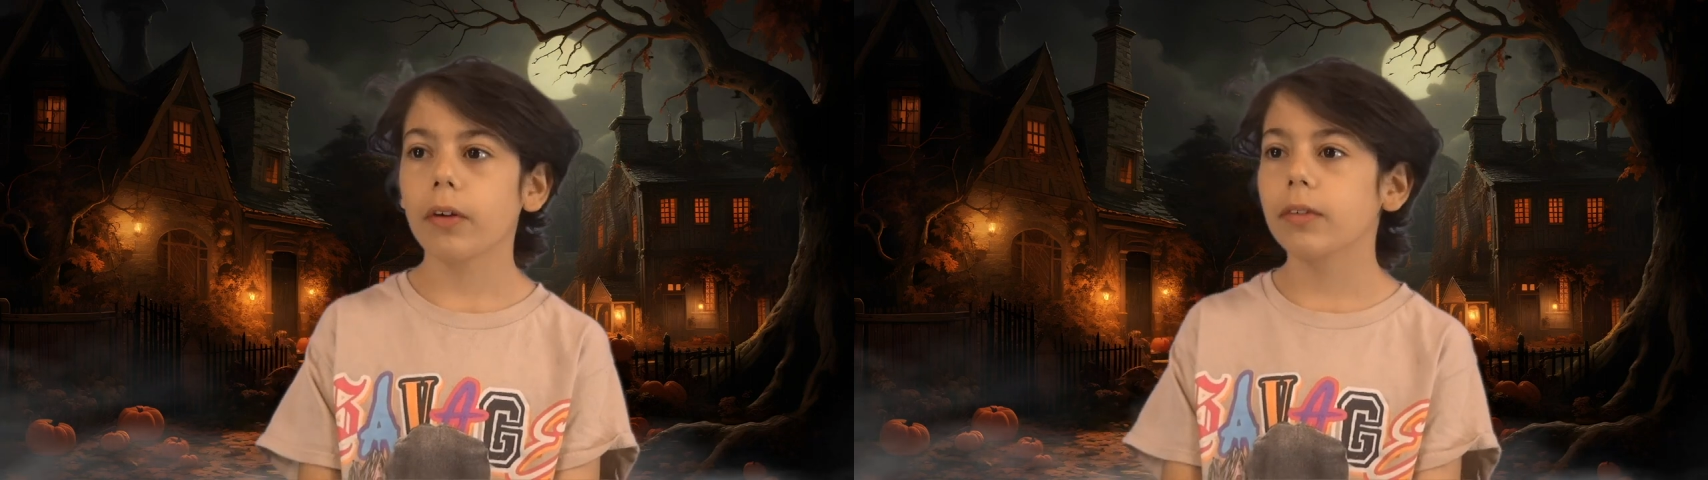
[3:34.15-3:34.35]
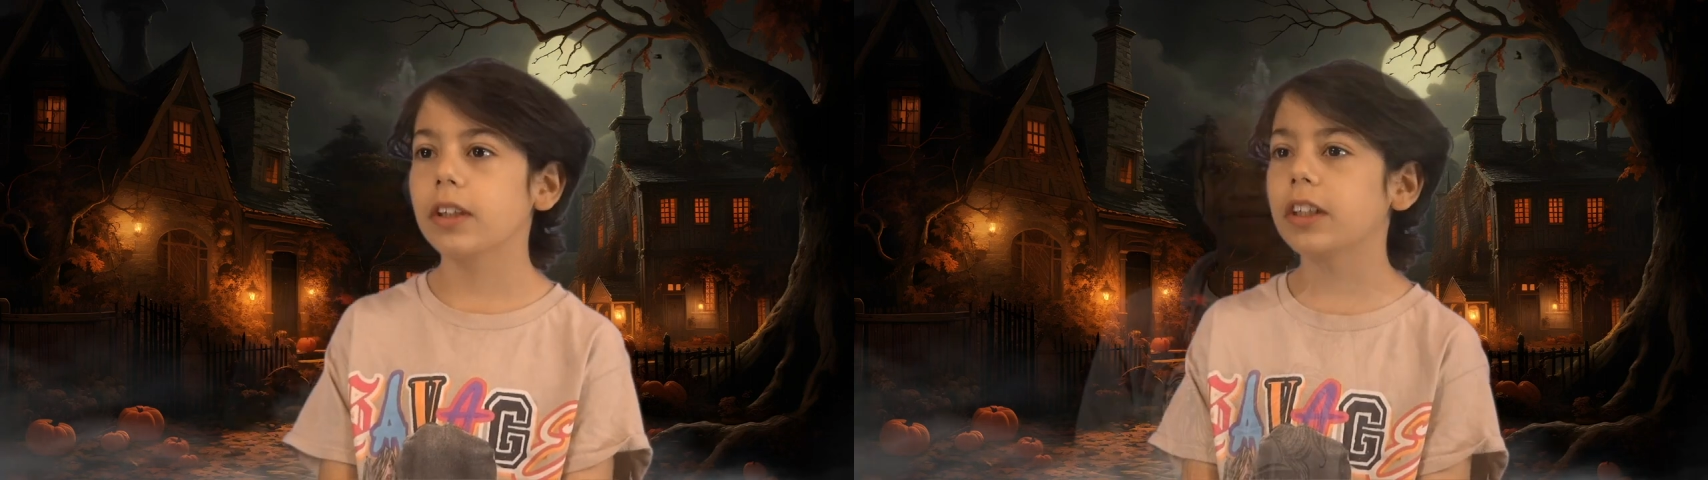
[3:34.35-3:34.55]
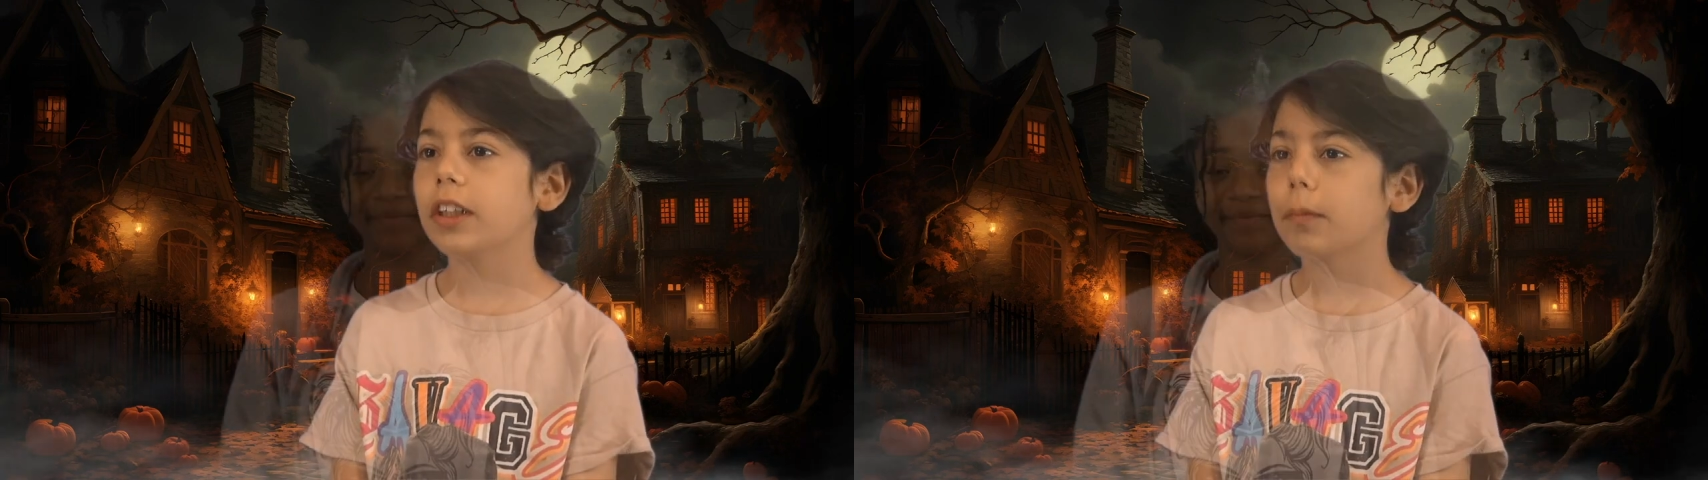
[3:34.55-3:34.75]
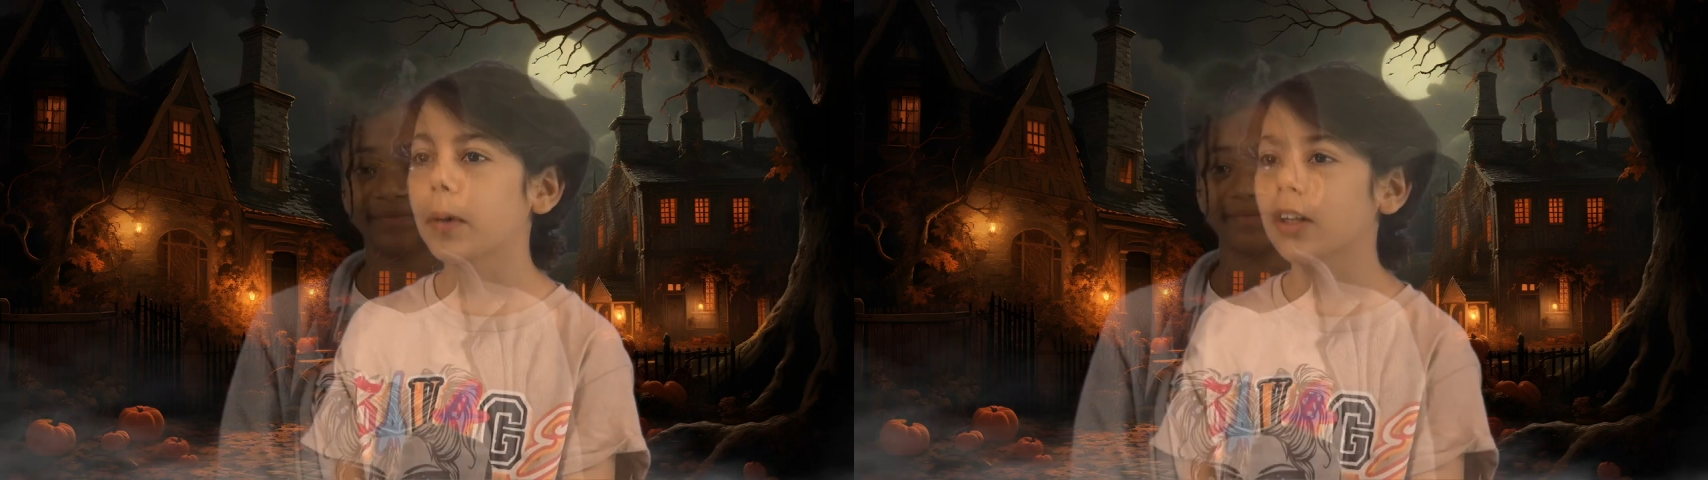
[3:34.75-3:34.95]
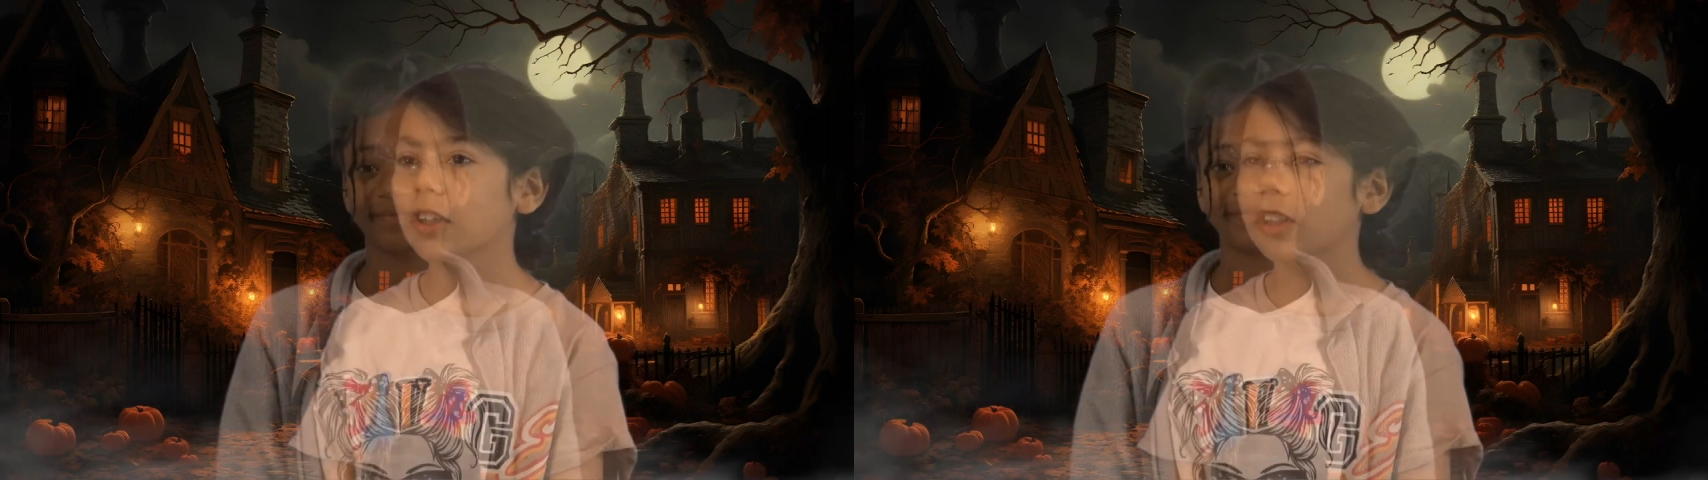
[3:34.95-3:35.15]
with the
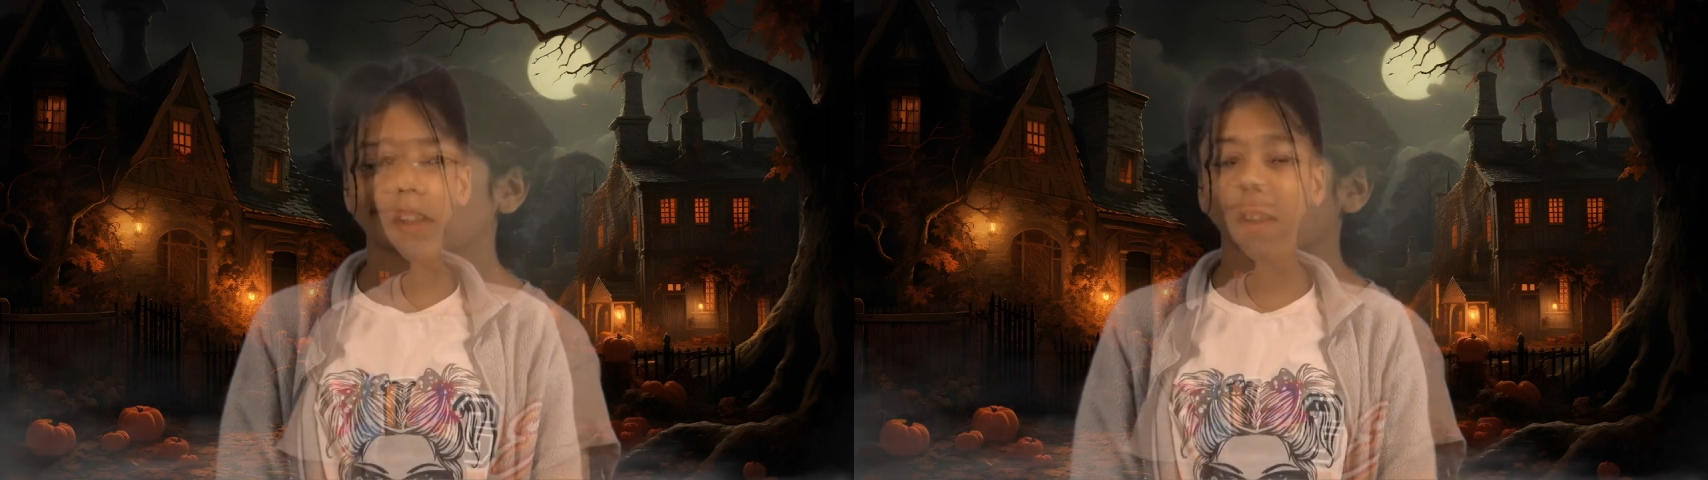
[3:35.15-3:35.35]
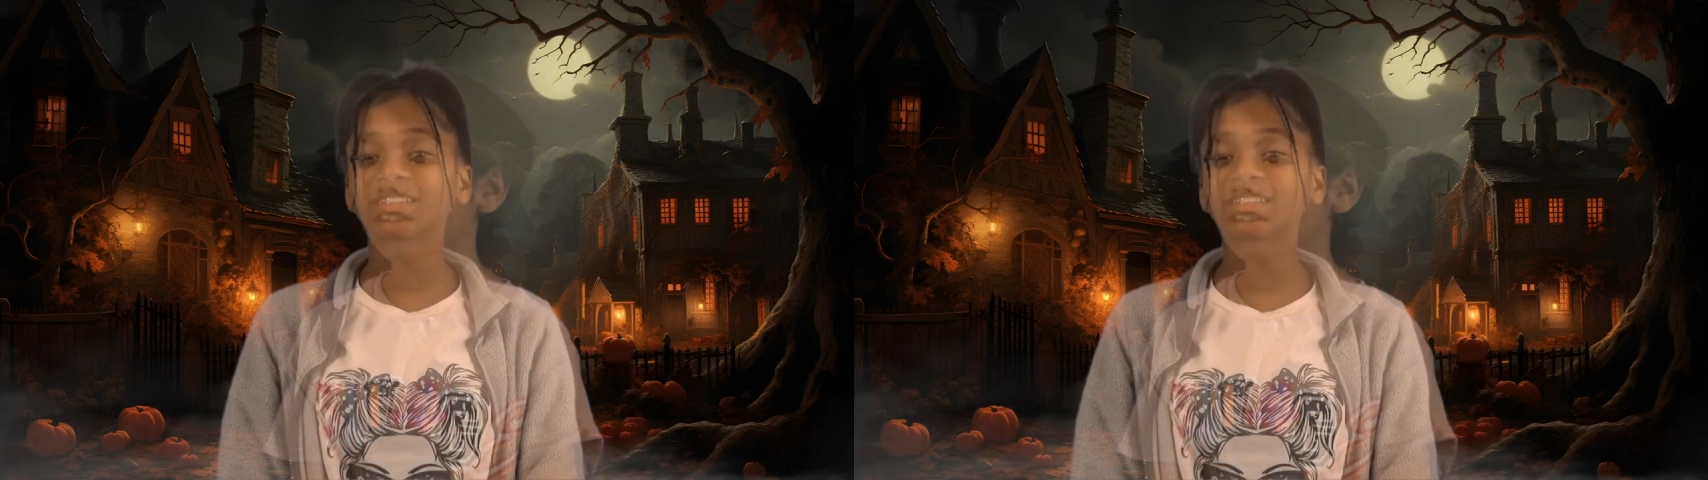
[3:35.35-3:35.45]
yearbooks.